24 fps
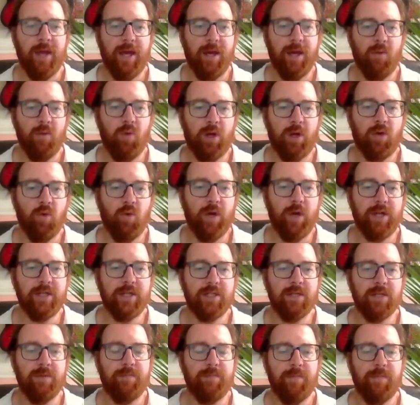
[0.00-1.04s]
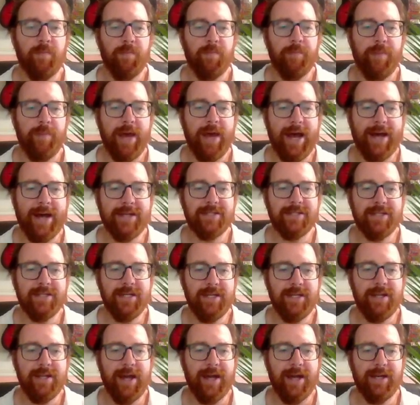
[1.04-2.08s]
and we're going to pass
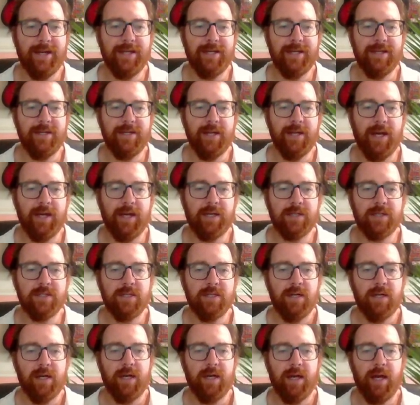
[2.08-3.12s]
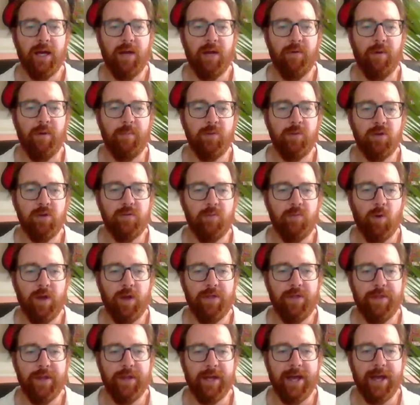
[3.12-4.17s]
in that index and remove
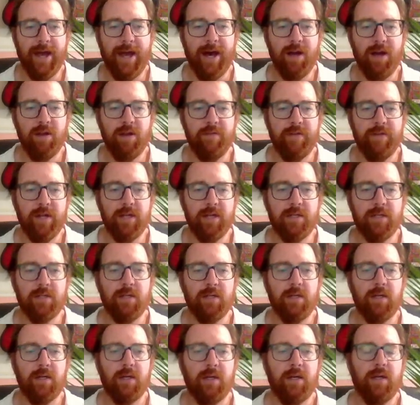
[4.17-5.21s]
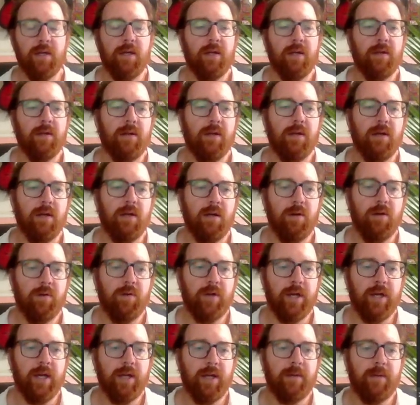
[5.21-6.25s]
one out of it.
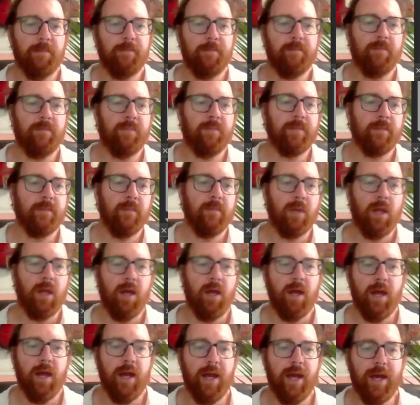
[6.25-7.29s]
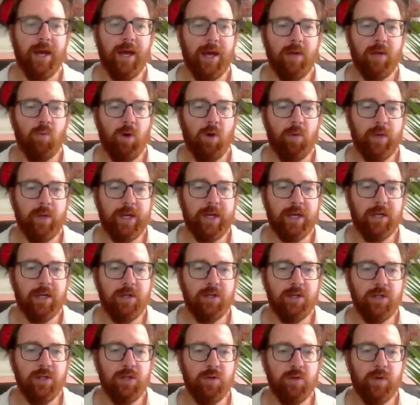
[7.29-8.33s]
Okay. And what we can
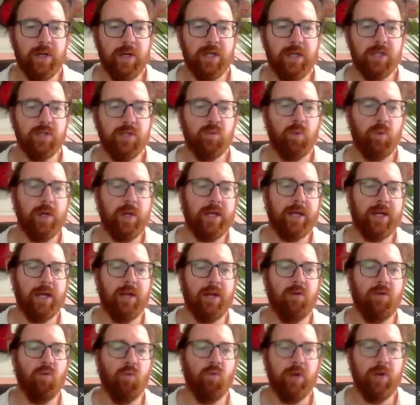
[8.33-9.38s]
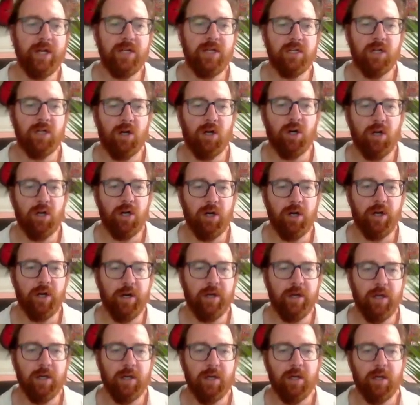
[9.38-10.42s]
do is we can
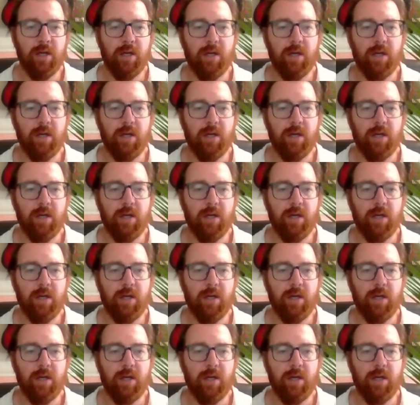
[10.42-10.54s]
return